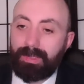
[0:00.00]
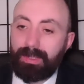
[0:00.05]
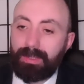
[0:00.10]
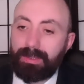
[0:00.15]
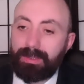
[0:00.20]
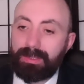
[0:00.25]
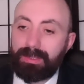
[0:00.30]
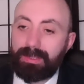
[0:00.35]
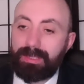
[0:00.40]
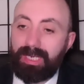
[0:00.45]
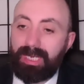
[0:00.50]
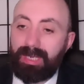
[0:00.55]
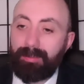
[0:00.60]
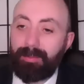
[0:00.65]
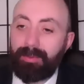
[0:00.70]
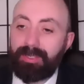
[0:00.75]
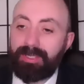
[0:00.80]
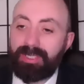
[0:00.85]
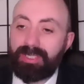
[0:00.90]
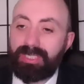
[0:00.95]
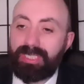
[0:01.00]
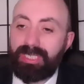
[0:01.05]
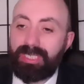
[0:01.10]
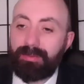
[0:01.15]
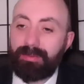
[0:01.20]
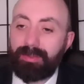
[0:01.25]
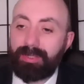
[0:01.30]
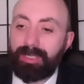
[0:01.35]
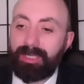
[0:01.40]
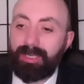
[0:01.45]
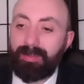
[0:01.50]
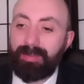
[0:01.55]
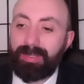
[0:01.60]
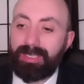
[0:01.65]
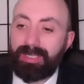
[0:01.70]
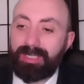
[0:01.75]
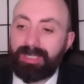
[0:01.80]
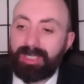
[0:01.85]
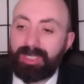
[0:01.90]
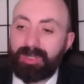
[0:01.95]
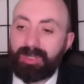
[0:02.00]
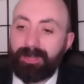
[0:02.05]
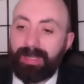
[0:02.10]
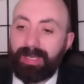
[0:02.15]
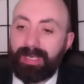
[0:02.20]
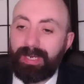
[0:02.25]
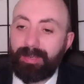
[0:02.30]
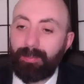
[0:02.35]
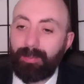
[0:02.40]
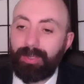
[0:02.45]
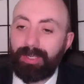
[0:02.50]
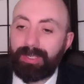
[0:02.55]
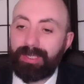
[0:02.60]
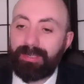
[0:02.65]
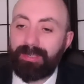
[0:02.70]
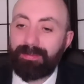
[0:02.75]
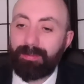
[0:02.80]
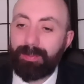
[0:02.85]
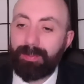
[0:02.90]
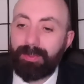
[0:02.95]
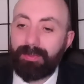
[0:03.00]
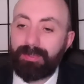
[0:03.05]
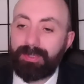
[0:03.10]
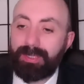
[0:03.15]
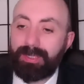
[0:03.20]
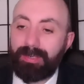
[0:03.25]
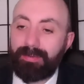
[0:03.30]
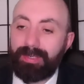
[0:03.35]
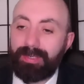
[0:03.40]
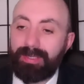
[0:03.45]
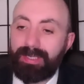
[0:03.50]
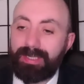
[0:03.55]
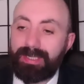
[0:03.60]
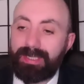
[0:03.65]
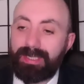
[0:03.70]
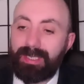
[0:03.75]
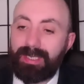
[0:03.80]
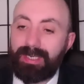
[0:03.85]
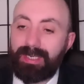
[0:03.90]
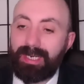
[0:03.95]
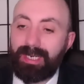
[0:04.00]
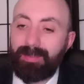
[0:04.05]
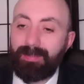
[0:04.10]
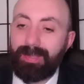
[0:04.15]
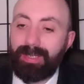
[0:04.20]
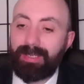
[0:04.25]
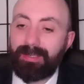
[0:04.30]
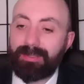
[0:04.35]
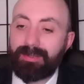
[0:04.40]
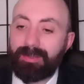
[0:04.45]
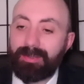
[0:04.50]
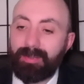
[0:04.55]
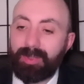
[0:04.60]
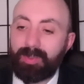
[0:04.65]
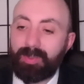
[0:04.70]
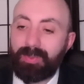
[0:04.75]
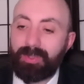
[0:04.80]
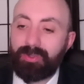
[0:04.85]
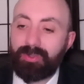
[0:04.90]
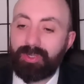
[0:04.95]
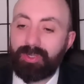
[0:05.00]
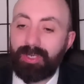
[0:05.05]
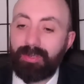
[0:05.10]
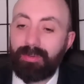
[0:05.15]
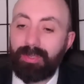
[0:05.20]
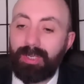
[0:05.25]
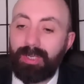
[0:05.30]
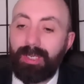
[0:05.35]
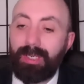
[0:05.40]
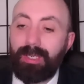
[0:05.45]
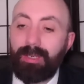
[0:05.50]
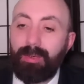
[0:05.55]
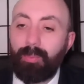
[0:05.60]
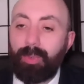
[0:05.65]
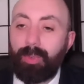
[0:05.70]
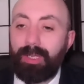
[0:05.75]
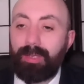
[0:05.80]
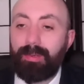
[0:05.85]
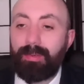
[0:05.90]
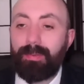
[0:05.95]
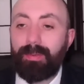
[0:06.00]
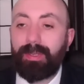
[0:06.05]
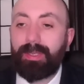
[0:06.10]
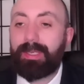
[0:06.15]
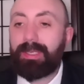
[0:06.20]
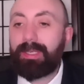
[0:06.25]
Starmer is a secret communist spy working for Putin. I read this in the Daily Mail, so it must be true. Well,